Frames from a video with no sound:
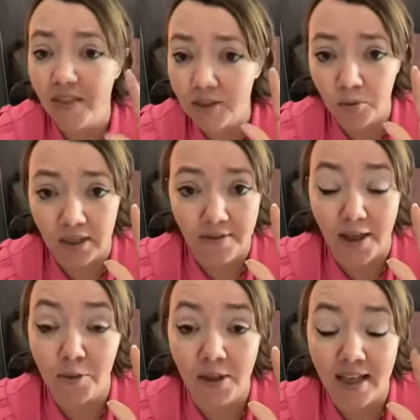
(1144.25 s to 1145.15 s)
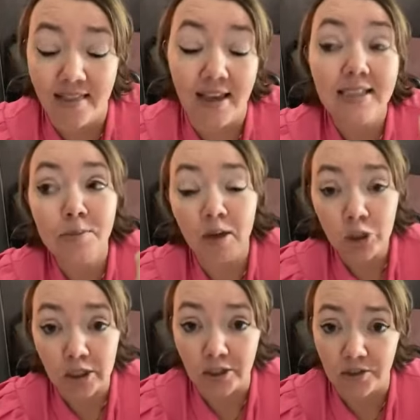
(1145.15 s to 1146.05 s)
And that's really valuable, I think,
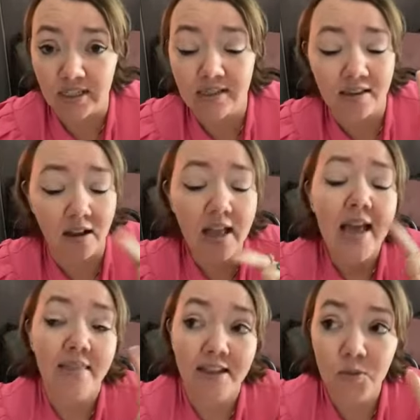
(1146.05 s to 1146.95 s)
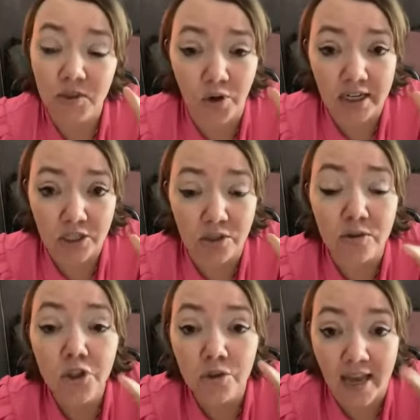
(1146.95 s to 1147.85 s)
especially your seasonal. And that's what's great too,
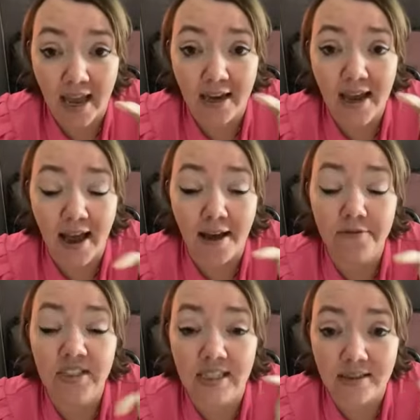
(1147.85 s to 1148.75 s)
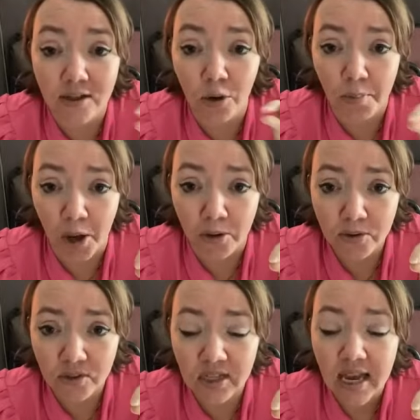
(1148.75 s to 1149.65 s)
is you can have seasonal
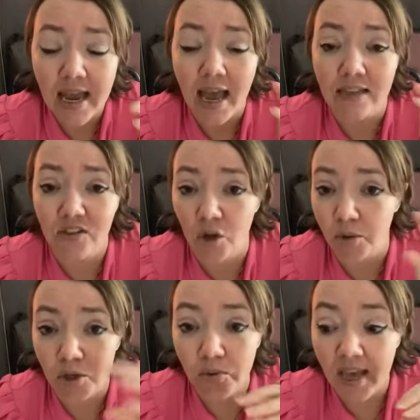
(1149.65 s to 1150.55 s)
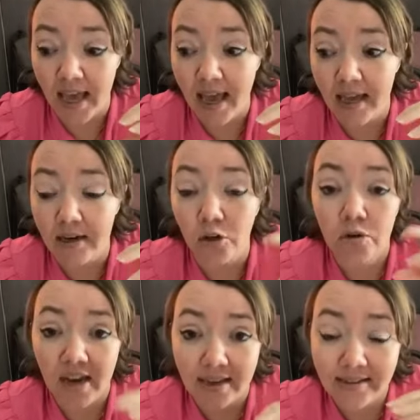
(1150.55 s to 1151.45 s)
posts. And so you can
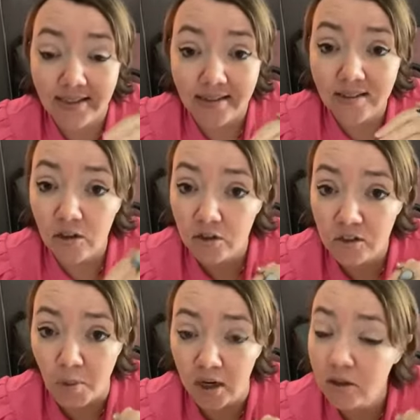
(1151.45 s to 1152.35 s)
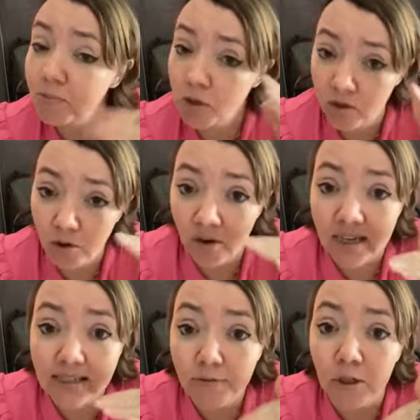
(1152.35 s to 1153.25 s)
create seasonal smart loops. You can
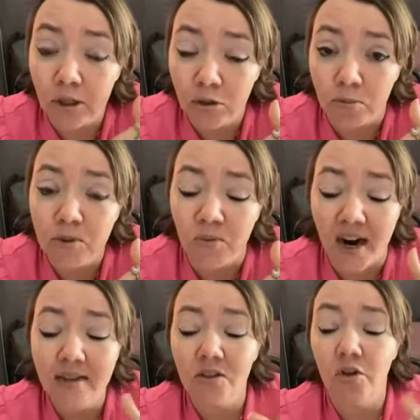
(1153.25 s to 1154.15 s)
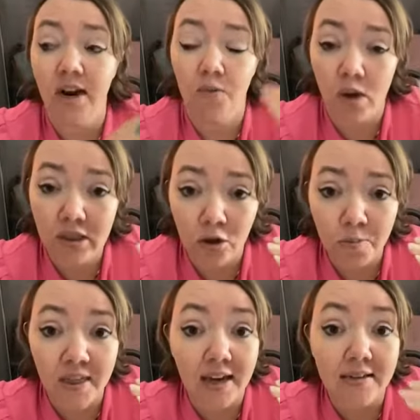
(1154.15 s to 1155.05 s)
create different loops, right? So you can have one
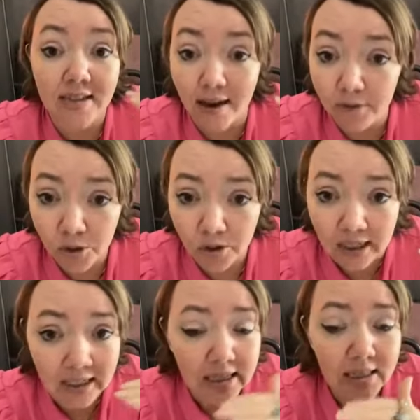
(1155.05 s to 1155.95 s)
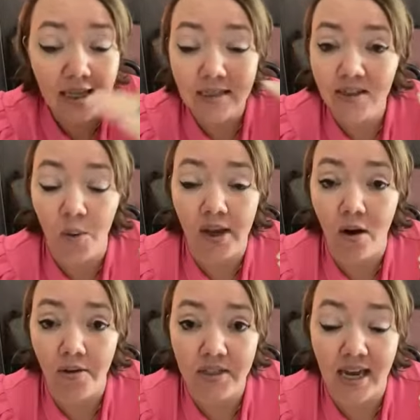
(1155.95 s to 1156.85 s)
loop that is evergreen, that is going
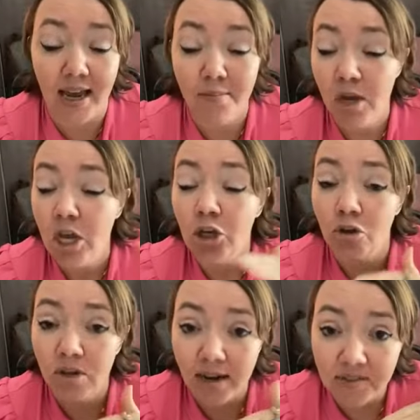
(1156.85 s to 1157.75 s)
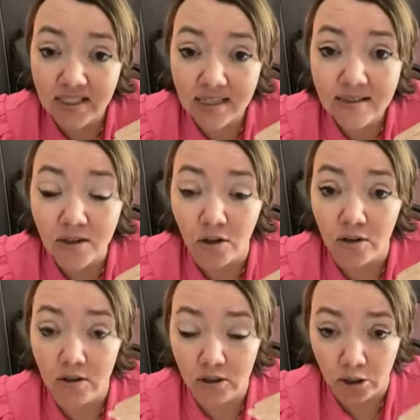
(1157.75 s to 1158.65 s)
all the time. You can have
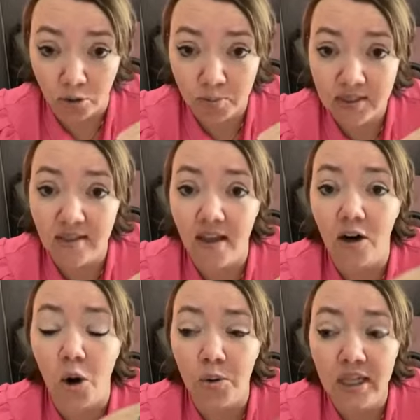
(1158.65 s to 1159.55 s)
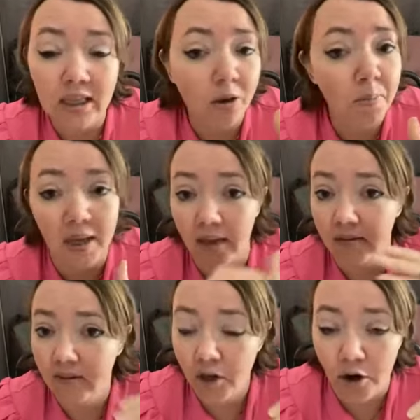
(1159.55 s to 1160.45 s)
seasonal loops that are only
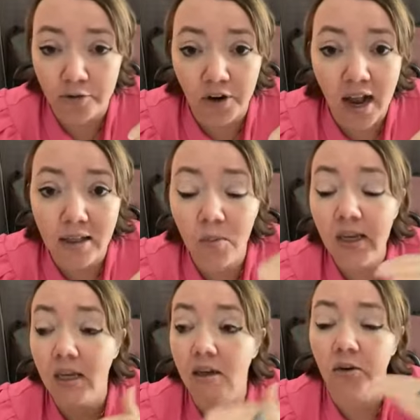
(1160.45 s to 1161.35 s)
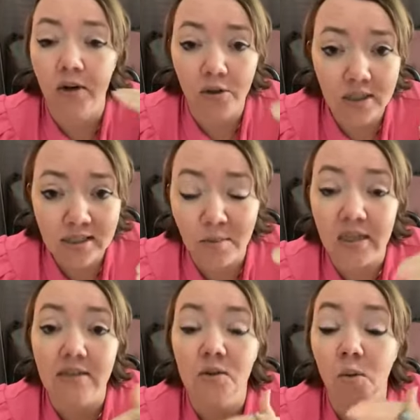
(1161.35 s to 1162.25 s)
looping, for Halloween or
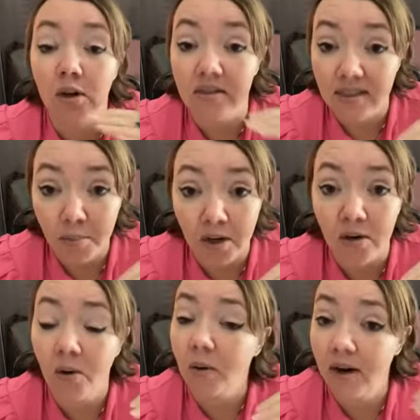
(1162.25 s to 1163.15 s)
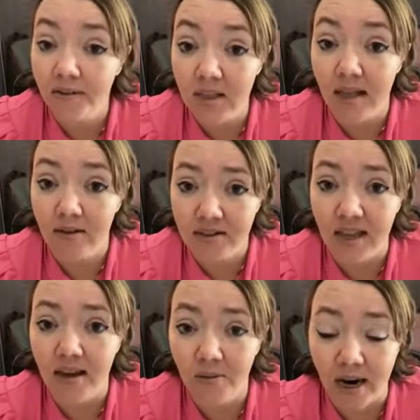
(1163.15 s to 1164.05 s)
Christmas or summer or whatever that looks
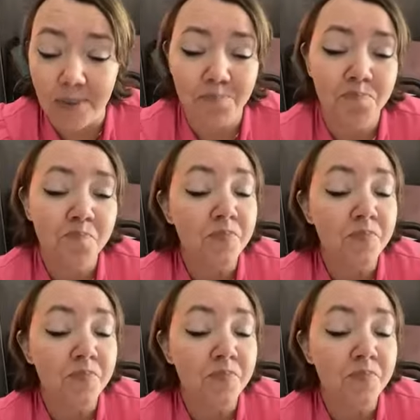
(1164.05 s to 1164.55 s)
like, right?